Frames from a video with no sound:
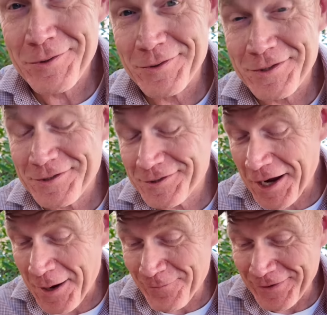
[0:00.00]
so it's
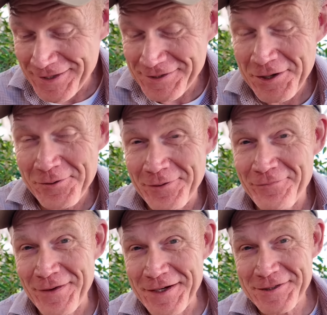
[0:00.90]
time for dessert. We
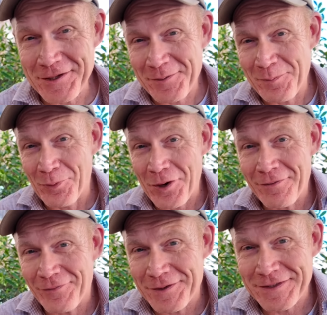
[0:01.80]
finished our
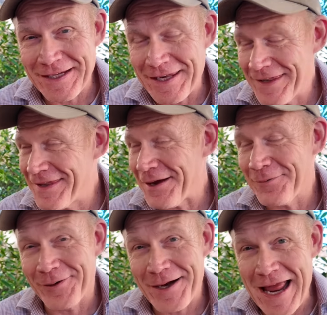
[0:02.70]
bratwurst, and they
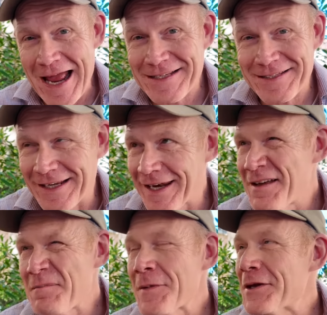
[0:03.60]
were excellent.
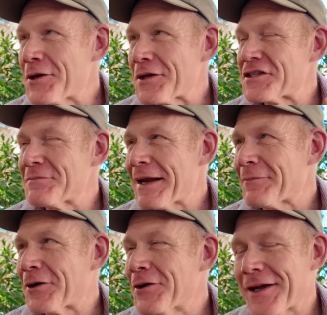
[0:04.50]
You could smell
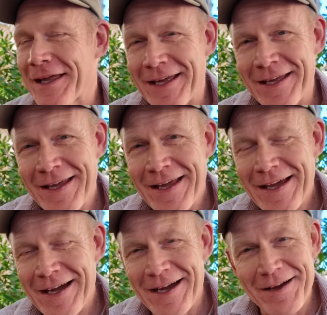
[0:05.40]
them cooking.
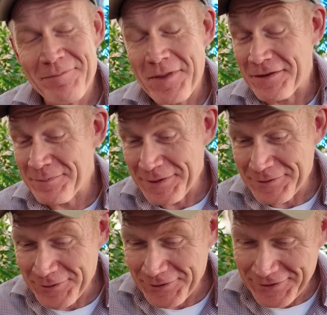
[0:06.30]
They smell
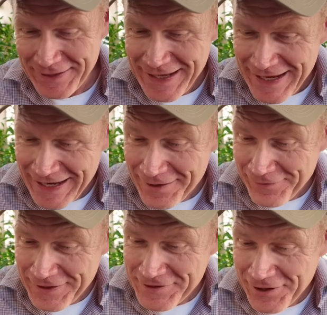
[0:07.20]
so good. And now
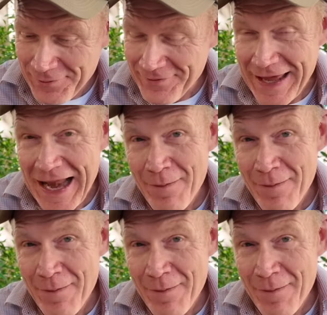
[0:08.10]
for dessert, we've got